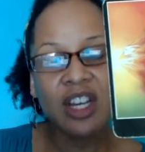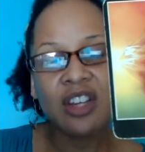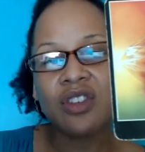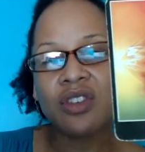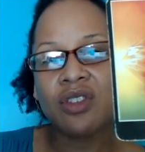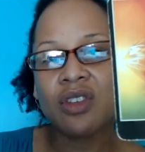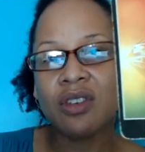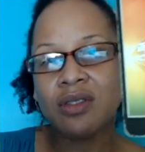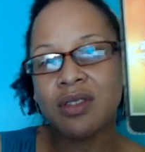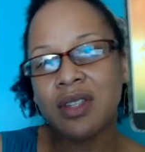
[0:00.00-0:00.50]

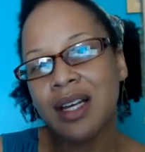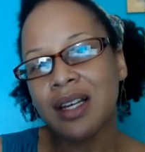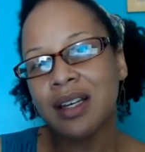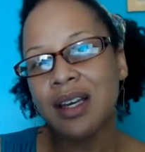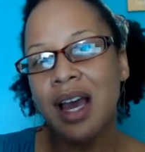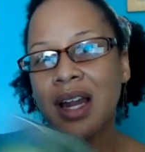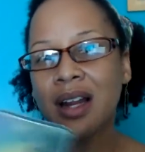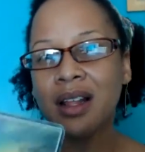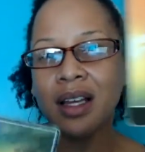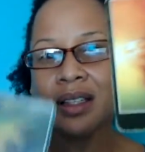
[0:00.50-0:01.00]
So there's like
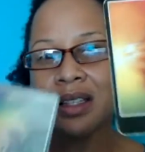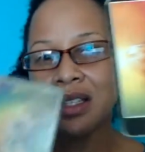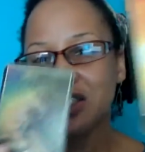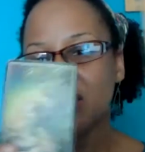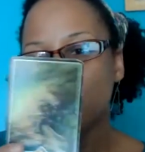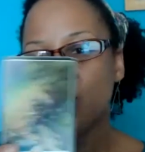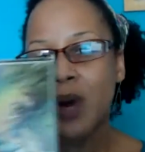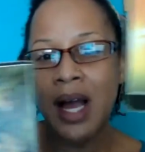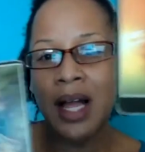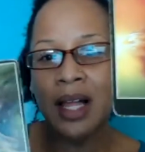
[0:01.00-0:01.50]
kind of like this
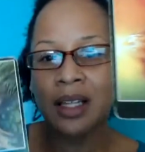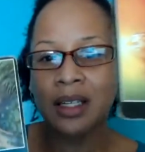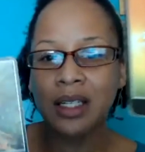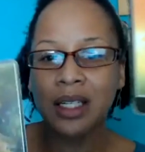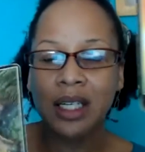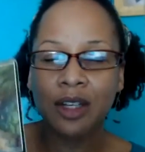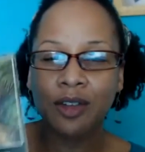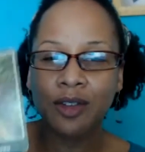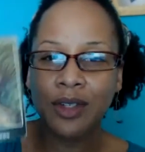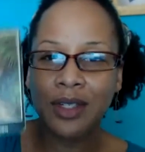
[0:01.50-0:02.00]
duality
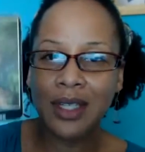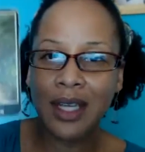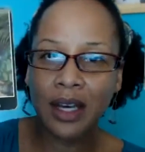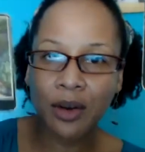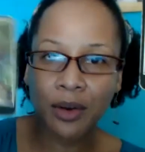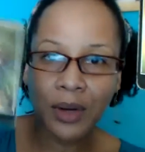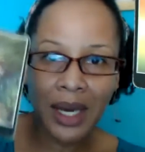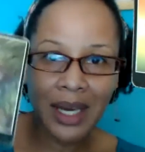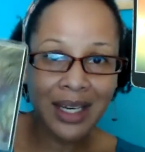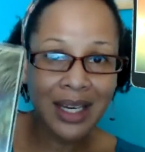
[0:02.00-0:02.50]
here. There's like,
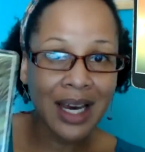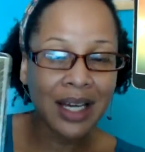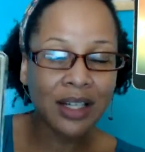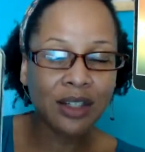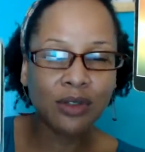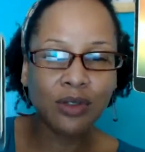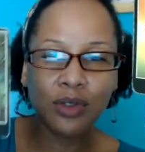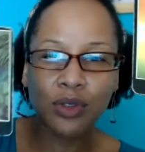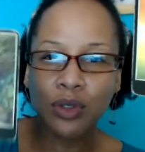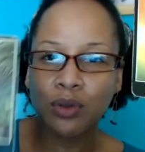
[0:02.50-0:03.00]
okay, yeah,
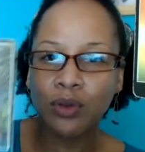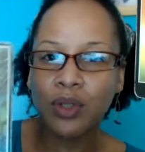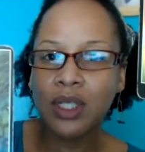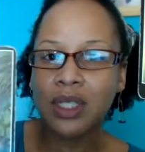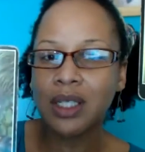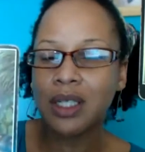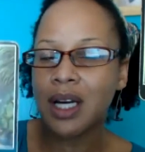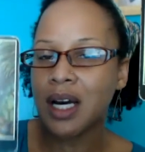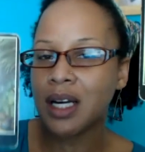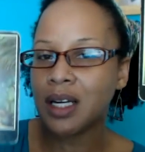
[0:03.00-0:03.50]
you do need
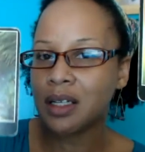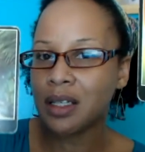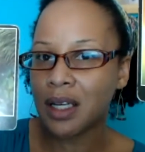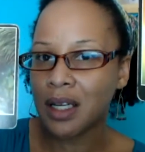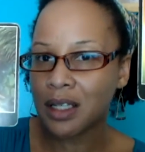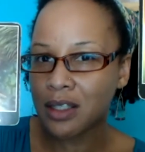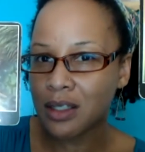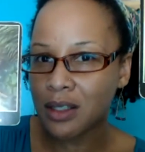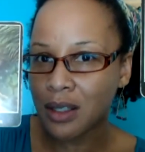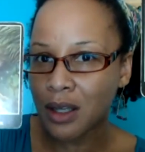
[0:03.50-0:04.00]
to kind of
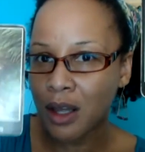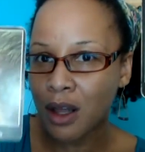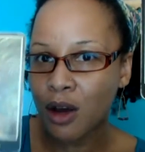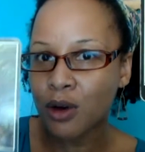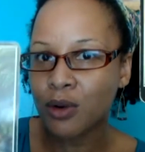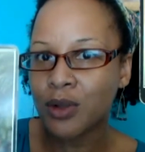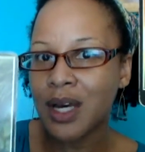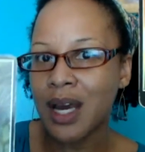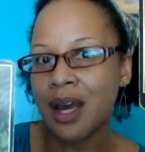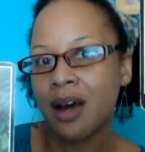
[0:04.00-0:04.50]
like
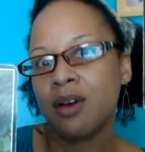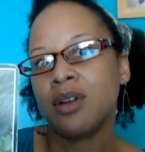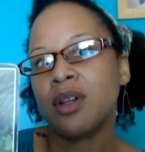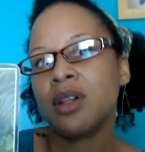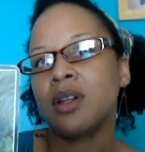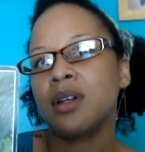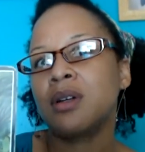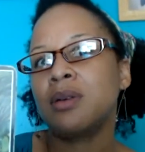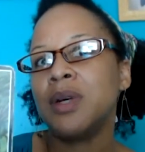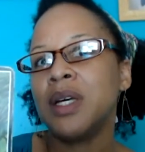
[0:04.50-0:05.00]
slow down a
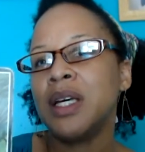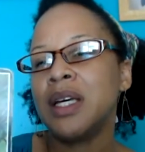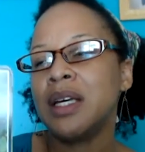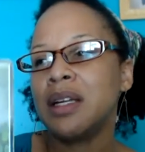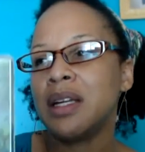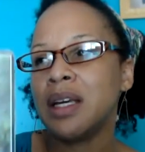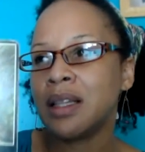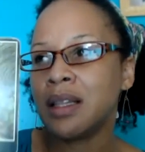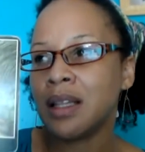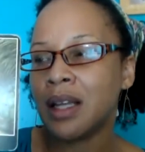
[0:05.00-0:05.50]
little
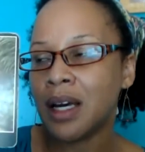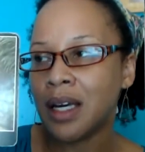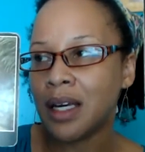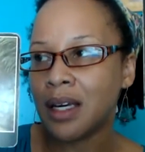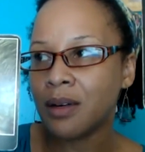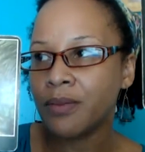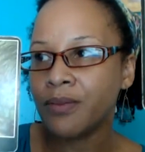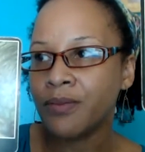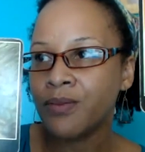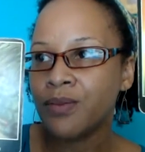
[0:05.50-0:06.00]
bit and
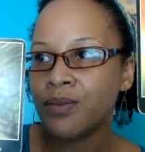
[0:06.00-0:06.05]
like